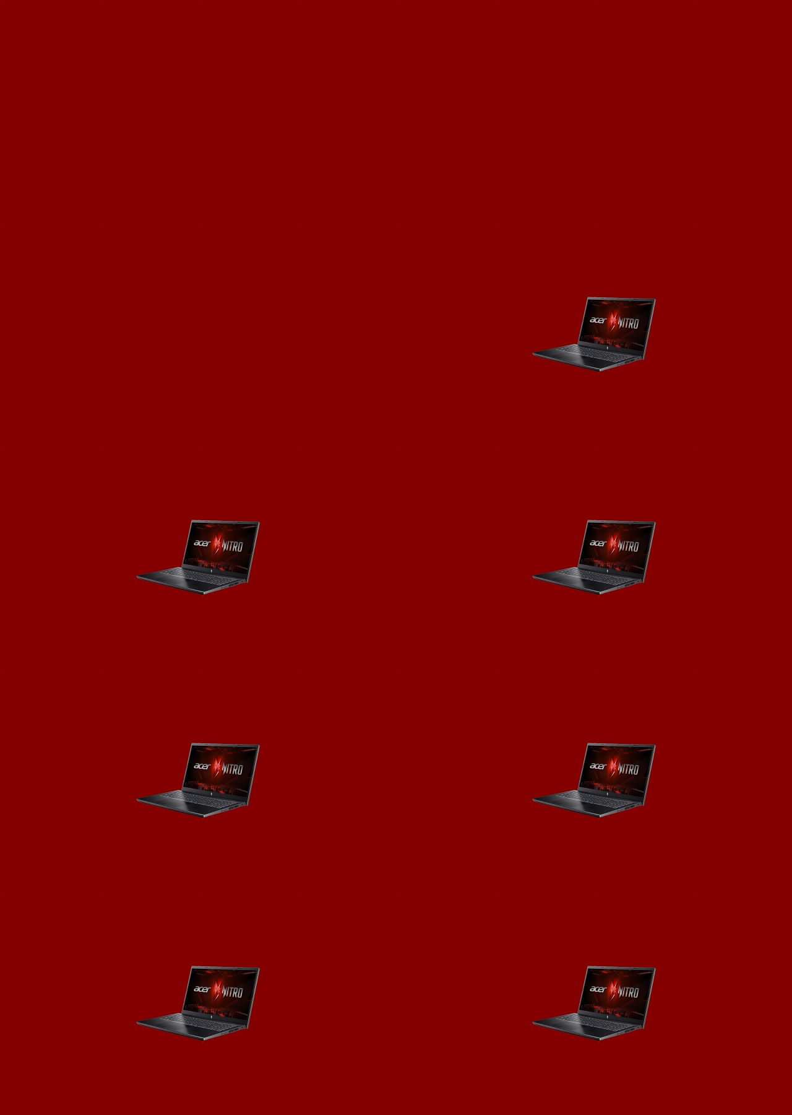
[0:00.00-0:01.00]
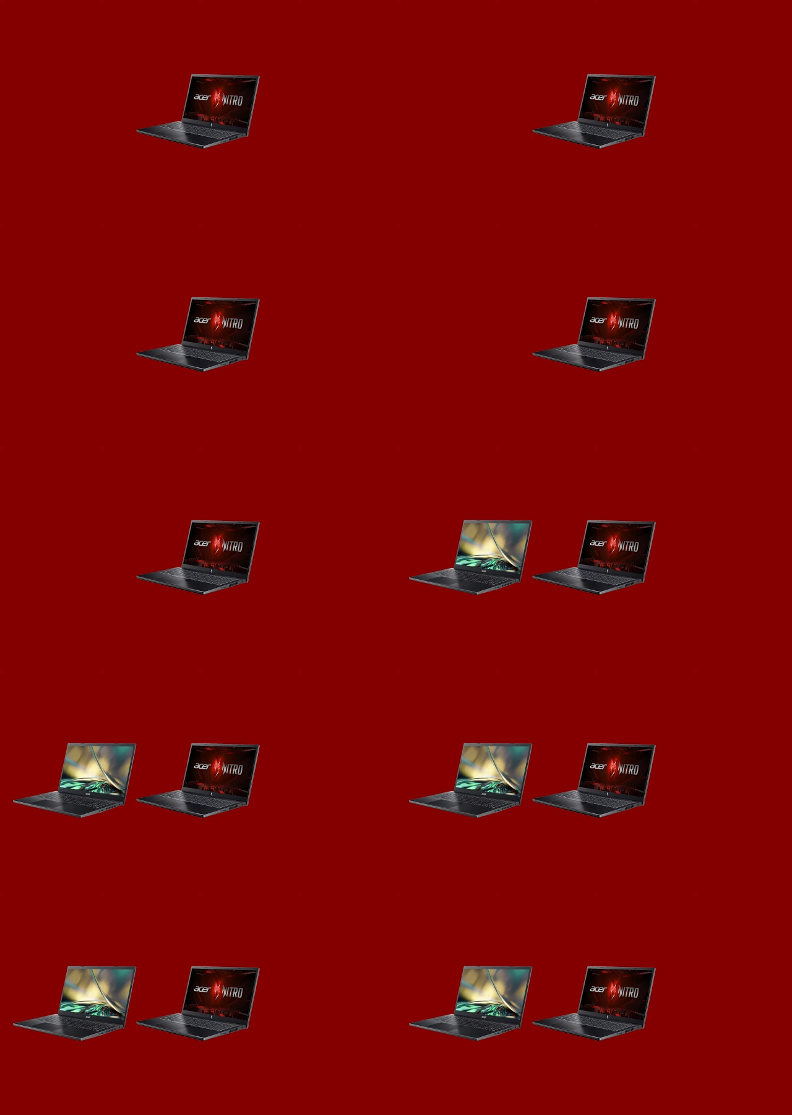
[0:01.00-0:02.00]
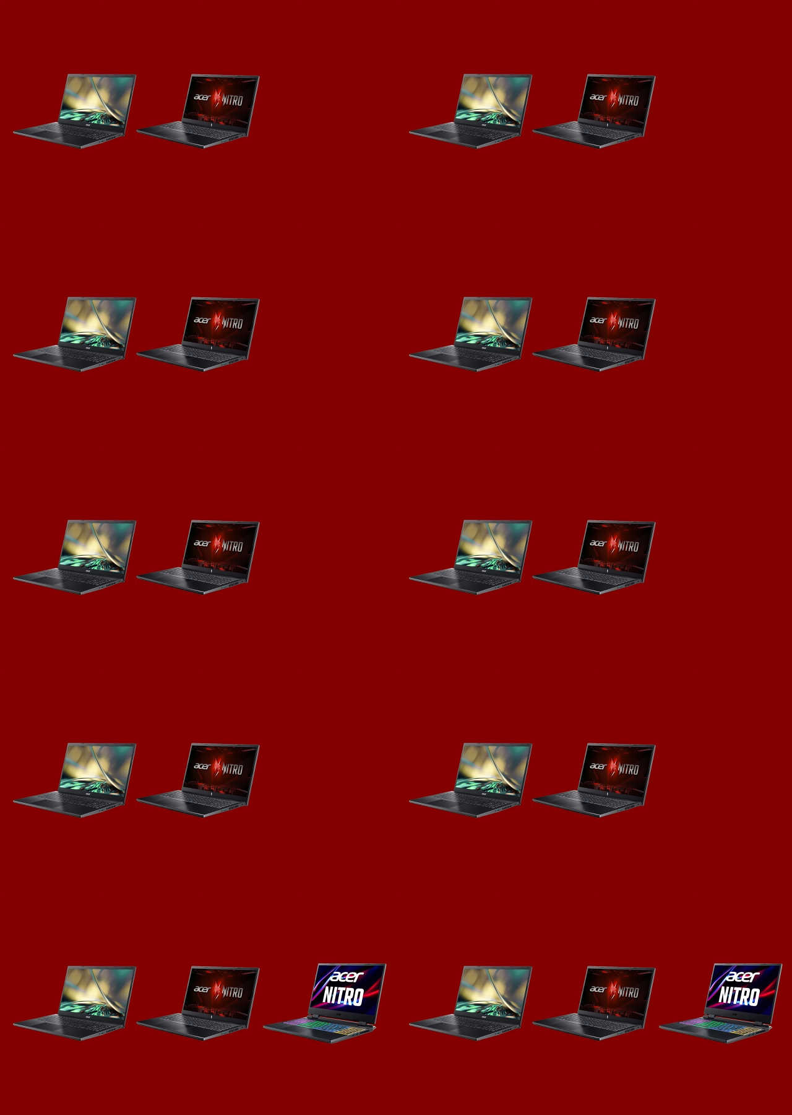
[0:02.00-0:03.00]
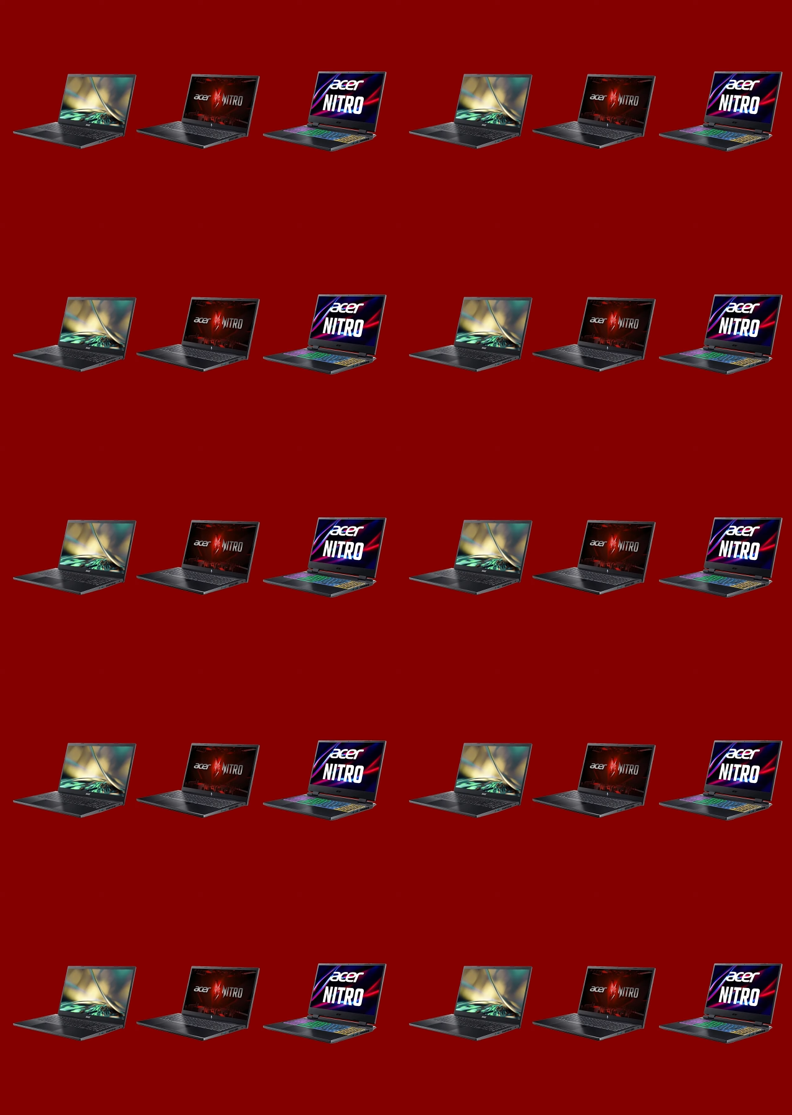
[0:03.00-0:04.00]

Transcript: Nobody's mouth can be seen.